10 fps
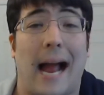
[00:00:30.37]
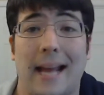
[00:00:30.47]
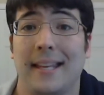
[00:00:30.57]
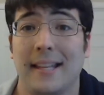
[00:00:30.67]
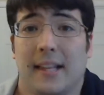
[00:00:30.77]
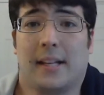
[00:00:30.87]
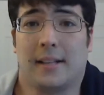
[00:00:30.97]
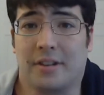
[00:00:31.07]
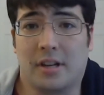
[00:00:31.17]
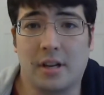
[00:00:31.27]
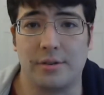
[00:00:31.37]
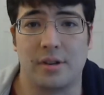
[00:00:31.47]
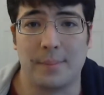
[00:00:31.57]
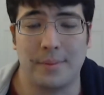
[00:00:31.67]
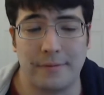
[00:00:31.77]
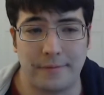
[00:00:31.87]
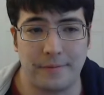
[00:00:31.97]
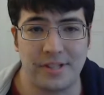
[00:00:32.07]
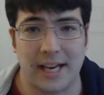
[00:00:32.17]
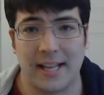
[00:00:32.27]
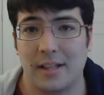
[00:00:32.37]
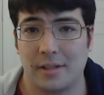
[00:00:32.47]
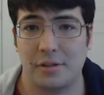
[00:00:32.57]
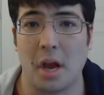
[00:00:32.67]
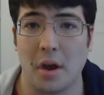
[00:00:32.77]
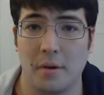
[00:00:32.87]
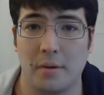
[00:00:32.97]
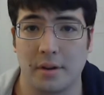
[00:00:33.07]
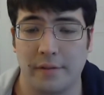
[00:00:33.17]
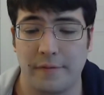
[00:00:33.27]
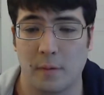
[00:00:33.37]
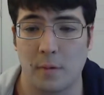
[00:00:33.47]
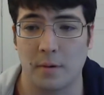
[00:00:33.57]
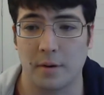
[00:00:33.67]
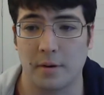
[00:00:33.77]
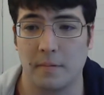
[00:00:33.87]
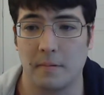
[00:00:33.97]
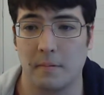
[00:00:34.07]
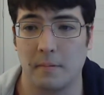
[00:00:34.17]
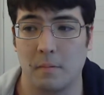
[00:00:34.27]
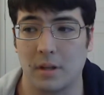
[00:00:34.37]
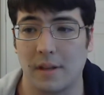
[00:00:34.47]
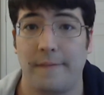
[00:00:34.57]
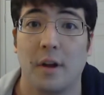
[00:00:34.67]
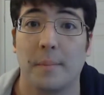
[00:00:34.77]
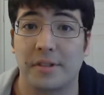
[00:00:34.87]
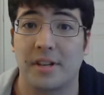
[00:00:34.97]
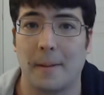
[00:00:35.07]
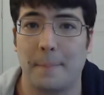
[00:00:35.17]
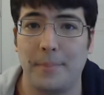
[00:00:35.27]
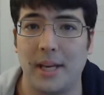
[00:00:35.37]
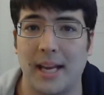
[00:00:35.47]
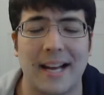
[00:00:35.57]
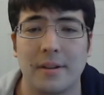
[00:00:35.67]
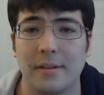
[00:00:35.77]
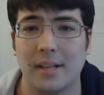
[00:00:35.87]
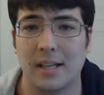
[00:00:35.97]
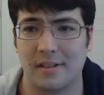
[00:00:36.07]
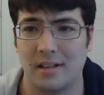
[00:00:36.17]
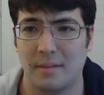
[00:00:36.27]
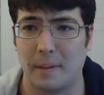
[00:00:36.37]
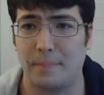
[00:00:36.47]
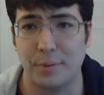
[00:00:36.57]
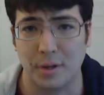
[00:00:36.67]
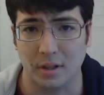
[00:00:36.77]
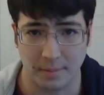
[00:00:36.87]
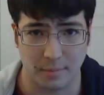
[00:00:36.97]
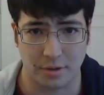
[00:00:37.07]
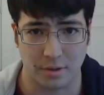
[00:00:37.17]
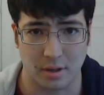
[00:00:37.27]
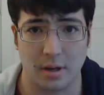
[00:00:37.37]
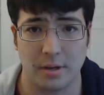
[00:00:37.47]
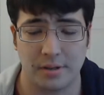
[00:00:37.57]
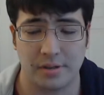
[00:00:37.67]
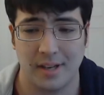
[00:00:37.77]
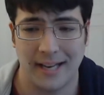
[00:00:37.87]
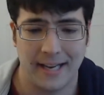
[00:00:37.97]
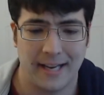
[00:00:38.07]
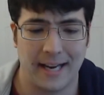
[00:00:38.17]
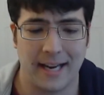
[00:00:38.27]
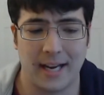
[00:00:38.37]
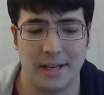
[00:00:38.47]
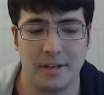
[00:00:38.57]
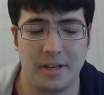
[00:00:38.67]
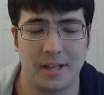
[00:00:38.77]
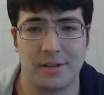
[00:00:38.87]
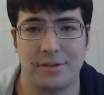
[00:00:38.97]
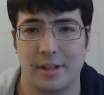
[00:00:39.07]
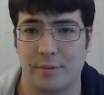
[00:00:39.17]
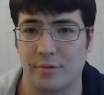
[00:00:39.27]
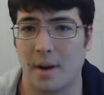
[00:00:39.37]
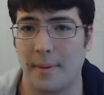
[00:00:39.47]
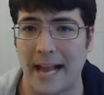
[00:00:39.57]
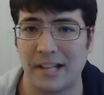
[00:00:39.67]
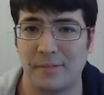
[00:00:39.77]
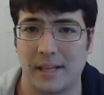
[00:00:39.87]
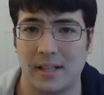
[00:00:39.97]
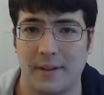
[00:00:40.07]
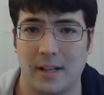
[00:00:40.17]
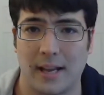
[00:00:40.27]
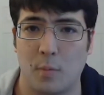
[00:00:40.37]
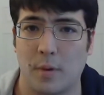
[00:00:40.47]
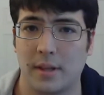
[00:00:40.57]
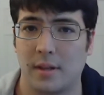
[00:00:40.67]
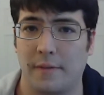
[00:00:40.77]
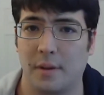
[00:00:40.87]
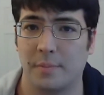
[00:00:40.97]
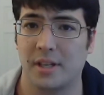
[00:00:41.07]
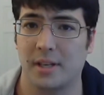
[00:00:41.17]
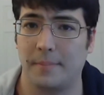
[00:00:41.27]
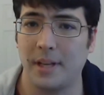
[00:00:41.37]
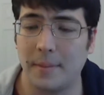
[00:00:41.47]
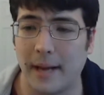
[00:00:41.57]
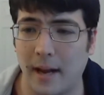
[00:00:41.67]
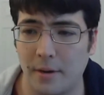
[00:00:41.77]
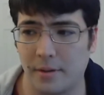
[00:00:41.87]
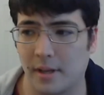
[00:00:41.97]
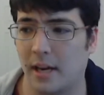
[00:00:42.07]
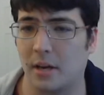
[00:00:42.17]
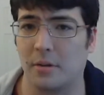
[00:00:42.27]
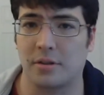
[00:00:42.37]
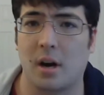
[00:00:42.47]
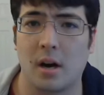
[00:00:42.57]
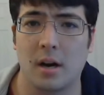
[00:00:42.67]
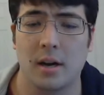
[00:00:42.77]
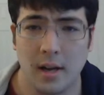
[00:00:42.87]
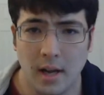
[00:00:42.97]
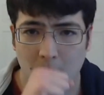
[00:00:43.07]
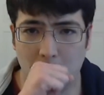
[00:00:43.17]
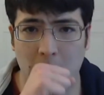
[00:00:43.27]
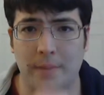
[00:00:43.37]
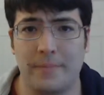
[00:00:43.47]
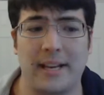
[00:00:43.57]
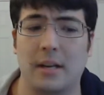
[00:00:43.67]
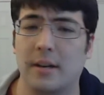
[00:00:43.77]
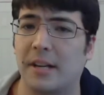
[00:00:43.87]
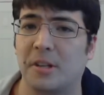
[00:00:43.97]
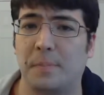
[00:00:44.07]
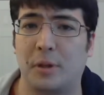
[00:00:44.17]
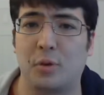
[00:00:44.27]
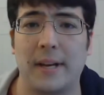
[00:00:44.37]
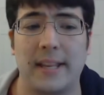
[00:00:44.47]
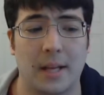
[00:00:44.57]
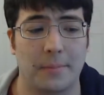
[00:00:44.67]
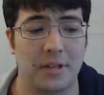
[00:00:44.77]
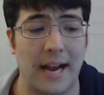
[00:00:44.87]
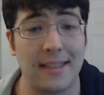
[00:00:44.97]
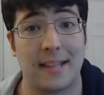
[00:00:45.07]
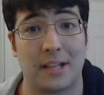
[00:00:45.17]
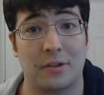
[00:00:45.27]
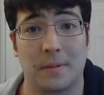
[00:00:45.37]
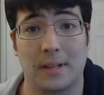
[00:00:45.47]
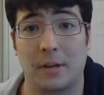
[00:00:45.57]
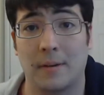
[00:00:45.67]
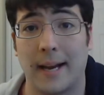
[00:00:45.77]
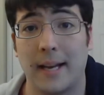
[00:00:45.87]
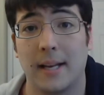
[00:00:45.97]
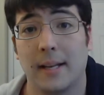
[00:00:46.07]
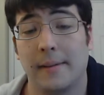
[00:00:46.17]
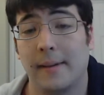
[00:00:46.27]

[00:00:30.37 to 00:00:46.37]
I think that it does a good job of setting the tone for what the film is going to be. I don't think it's going to be purely martial arts, and you get to see the drama aspect of it, like what the film's going to be about, who the characters are, the interactions between them. So I think that's really great.